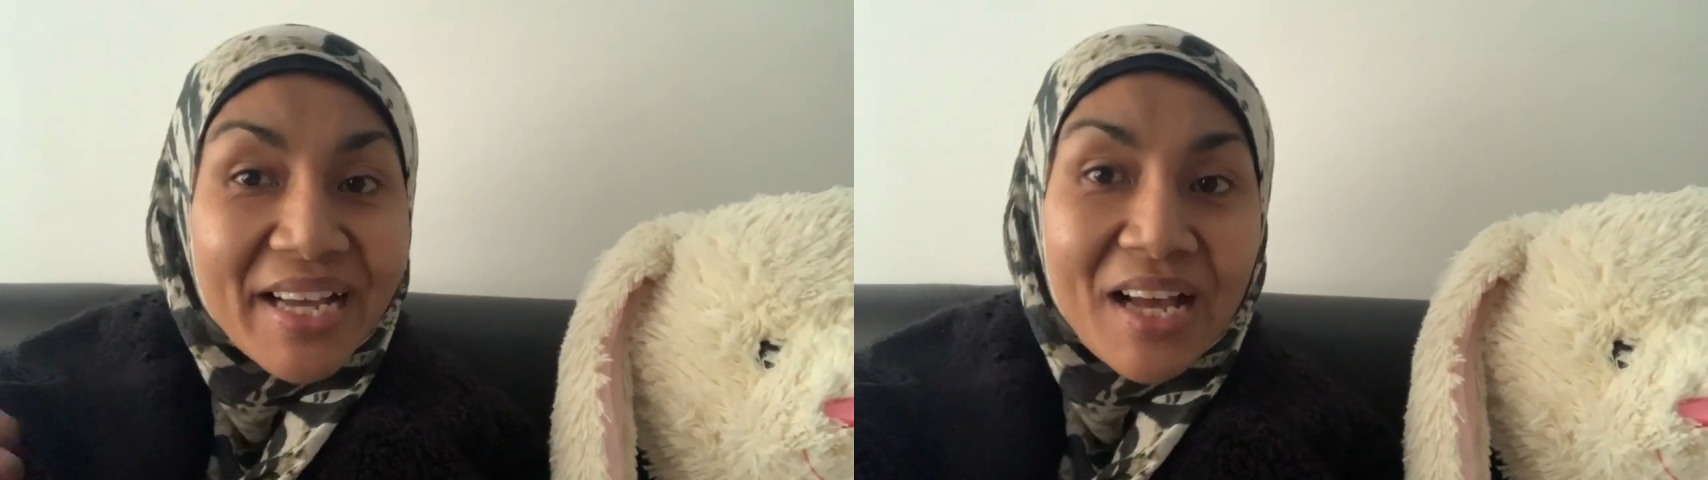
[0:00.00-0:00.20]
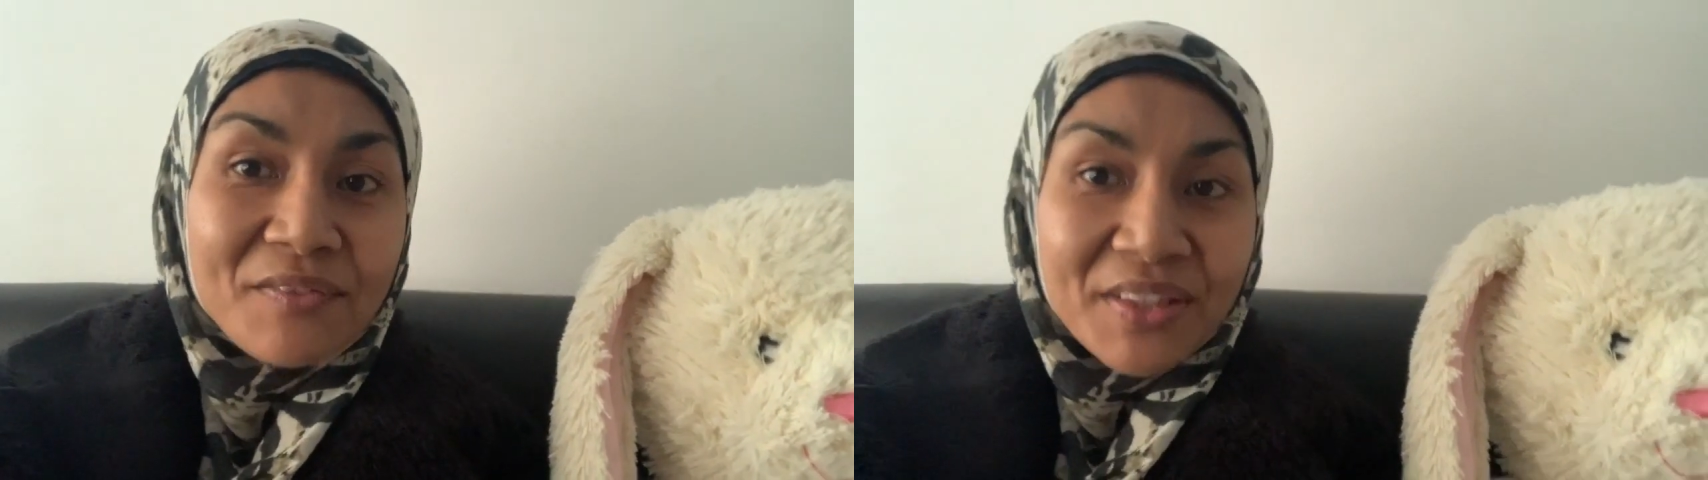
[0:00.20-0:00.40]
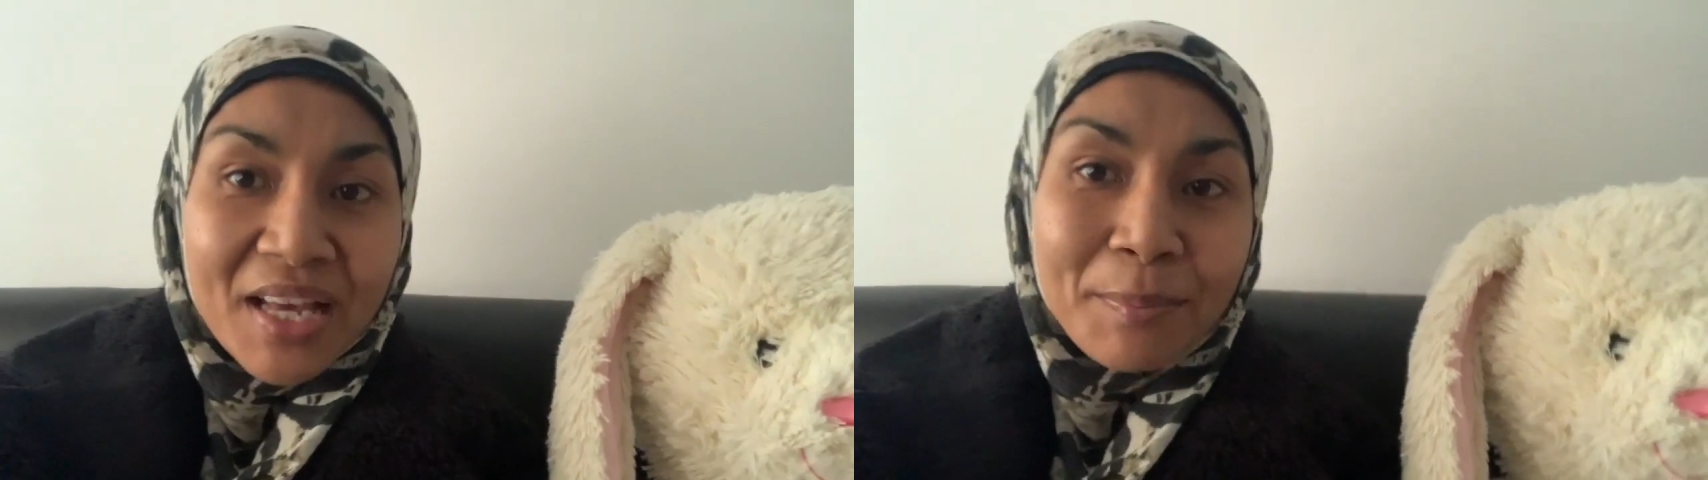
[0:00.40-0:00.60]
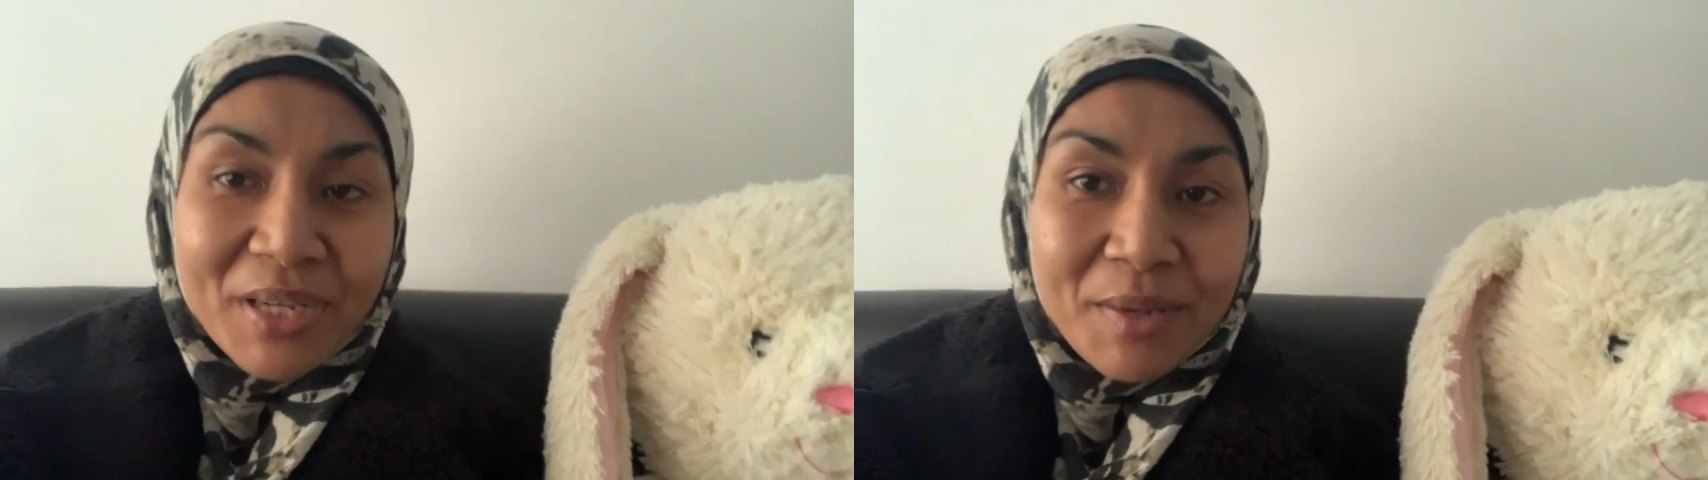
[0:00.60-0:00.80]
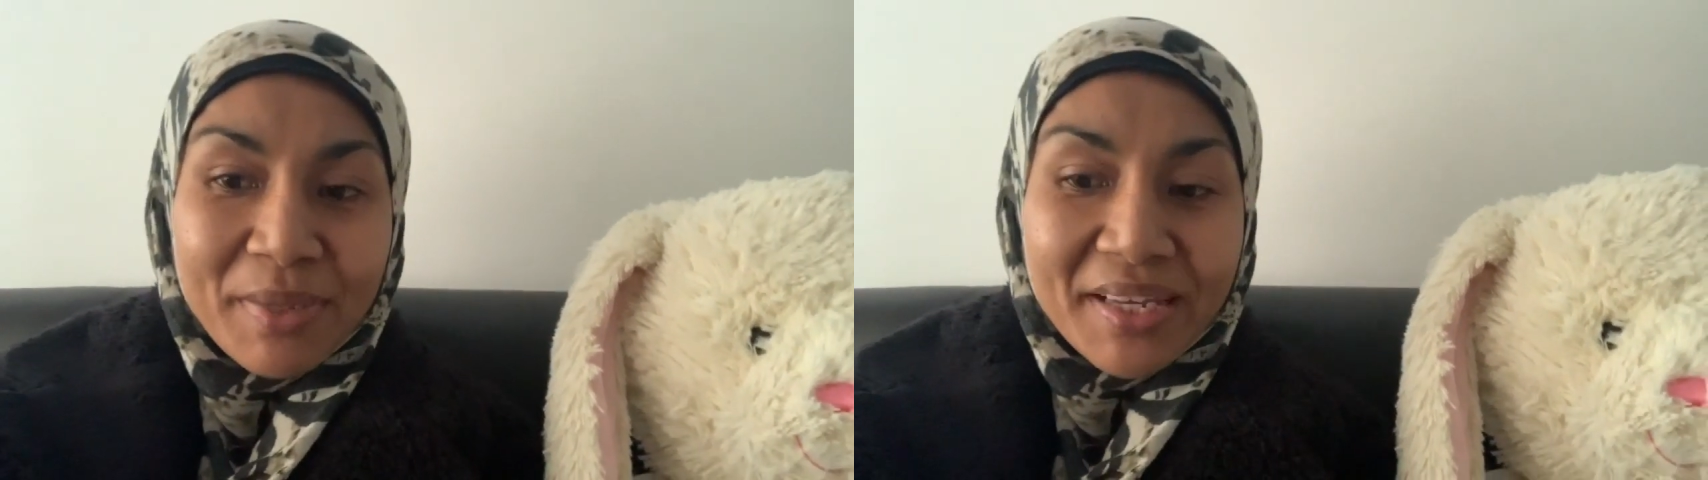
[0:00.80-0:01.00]
cover the
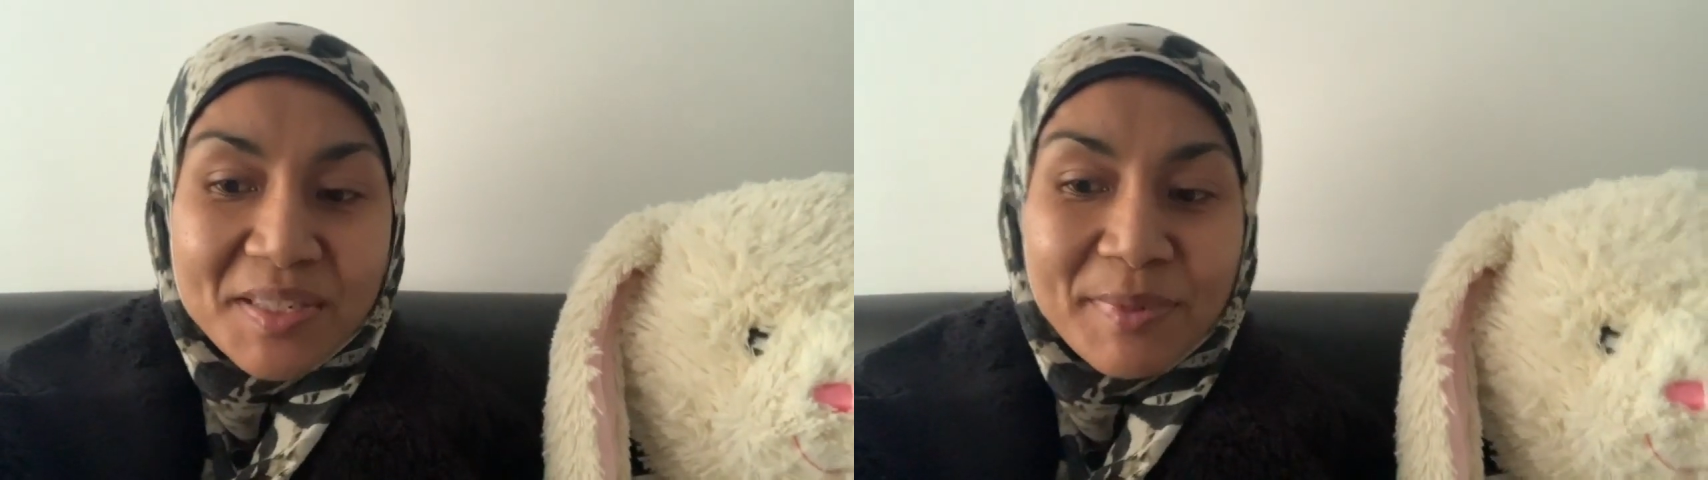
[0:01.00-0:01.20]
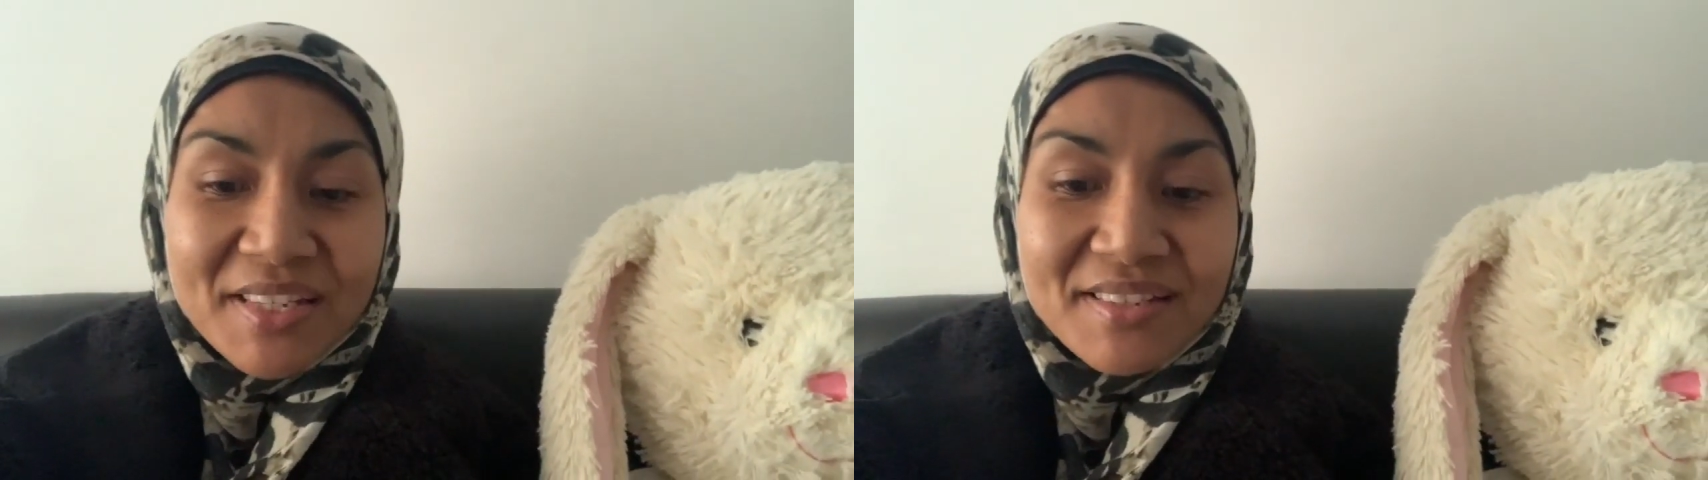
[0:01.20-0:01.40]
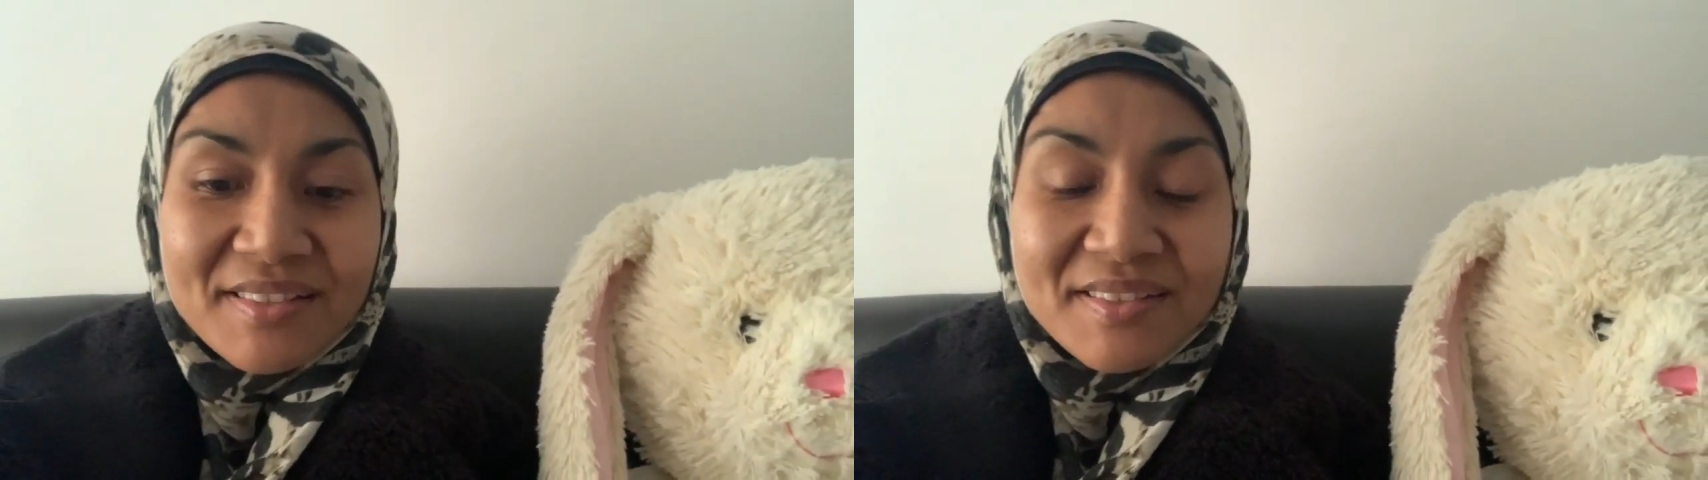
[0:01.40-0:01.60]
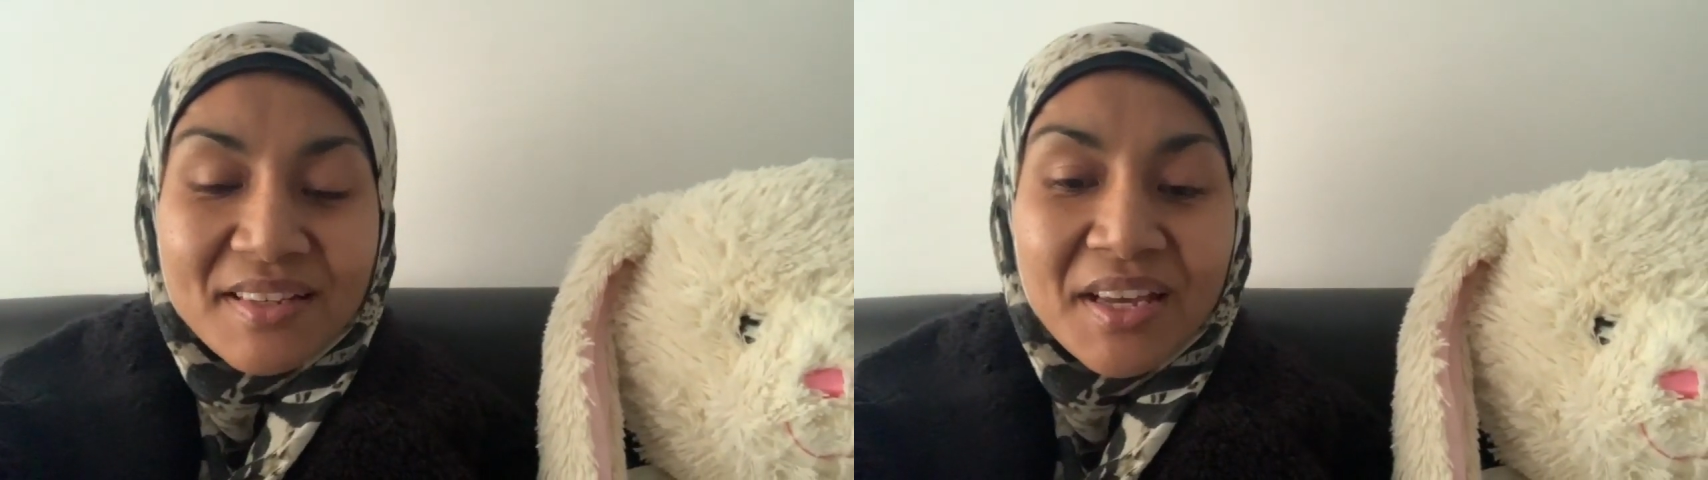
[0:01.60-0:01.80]
upcoming expenses.